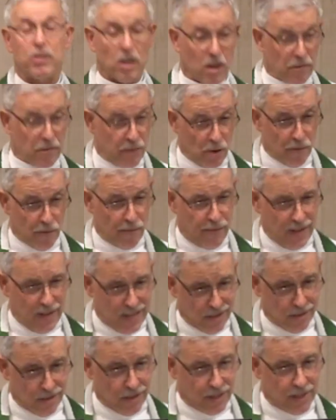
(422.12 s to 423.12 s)
of your
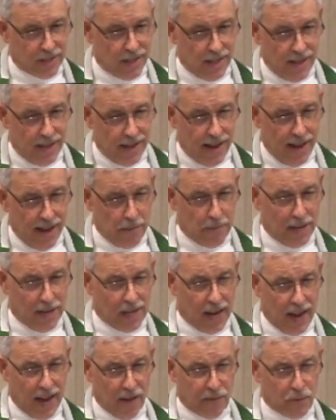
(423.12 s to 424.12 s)
field and be
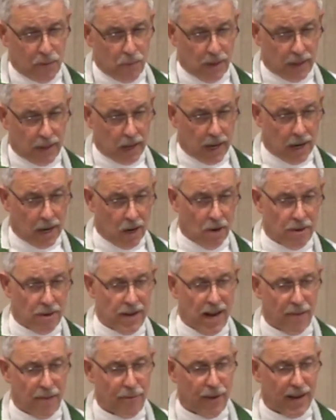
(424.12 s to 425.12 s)
left with little or
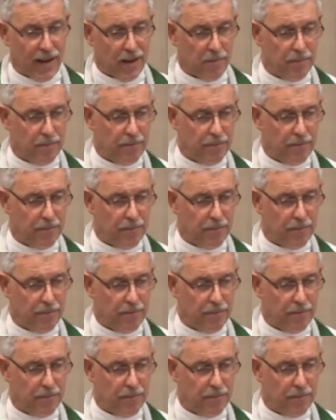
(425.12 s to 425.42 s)
nothing.